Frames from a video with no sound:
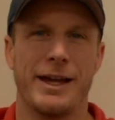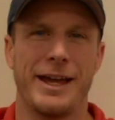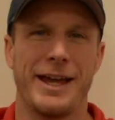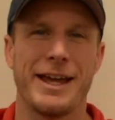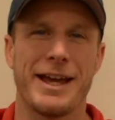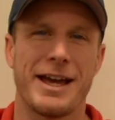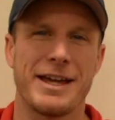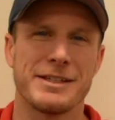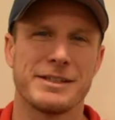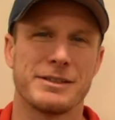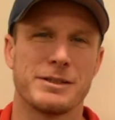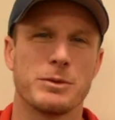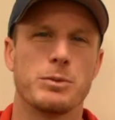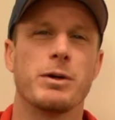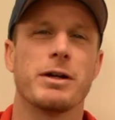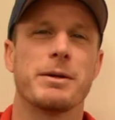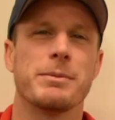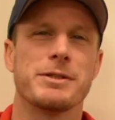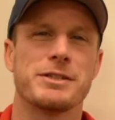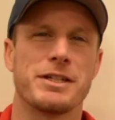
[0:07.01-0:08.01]
Hey guys,
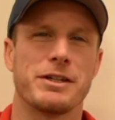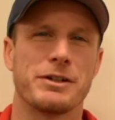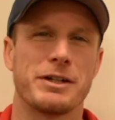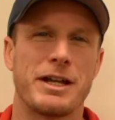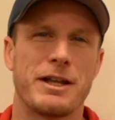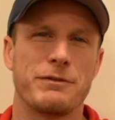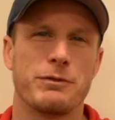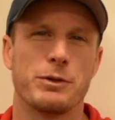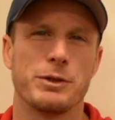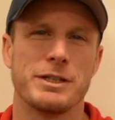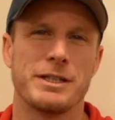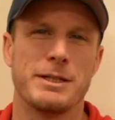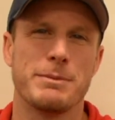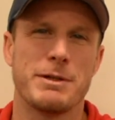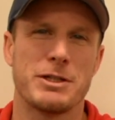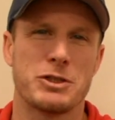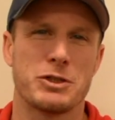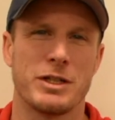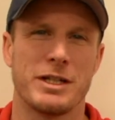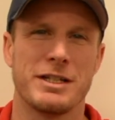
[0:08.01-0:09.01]
welcome to Southern California
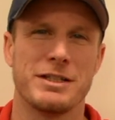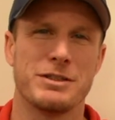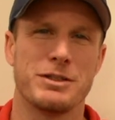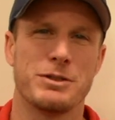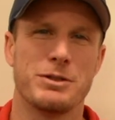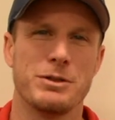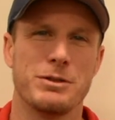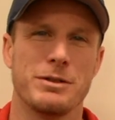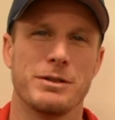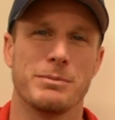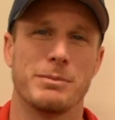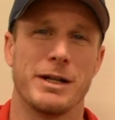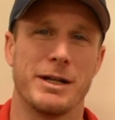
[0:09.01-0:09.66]
EMS Training Institute.